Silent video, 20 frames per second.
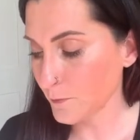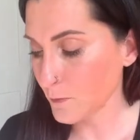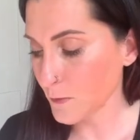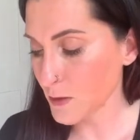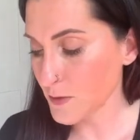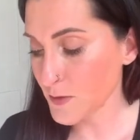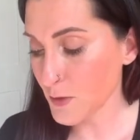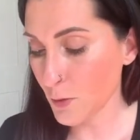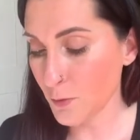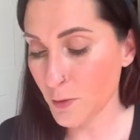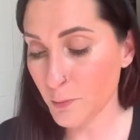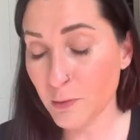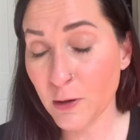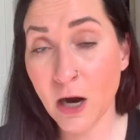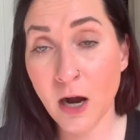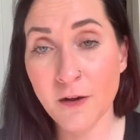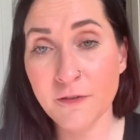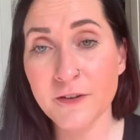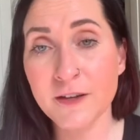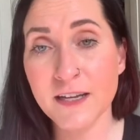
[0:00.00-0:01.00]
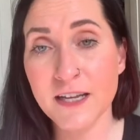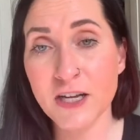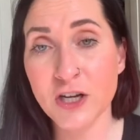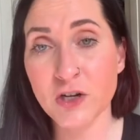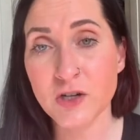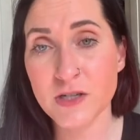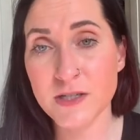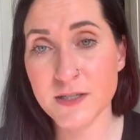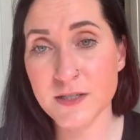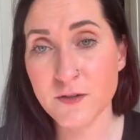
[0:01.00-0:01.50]
So the profit here
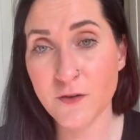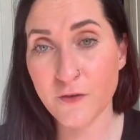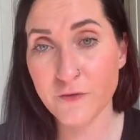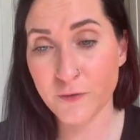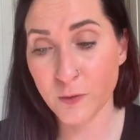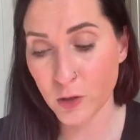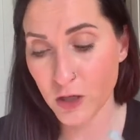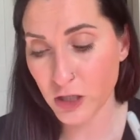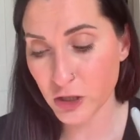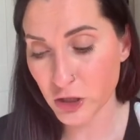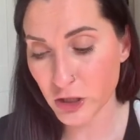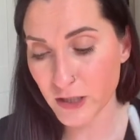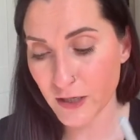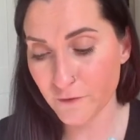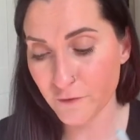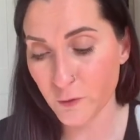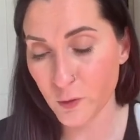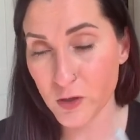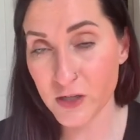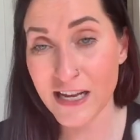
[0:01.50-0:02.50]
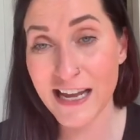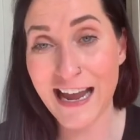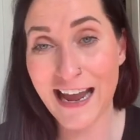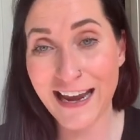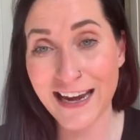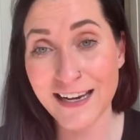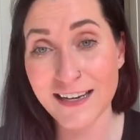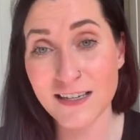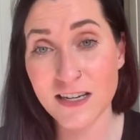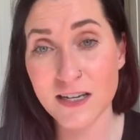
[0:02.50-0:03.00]
is
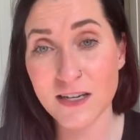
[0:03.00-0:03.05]
$448,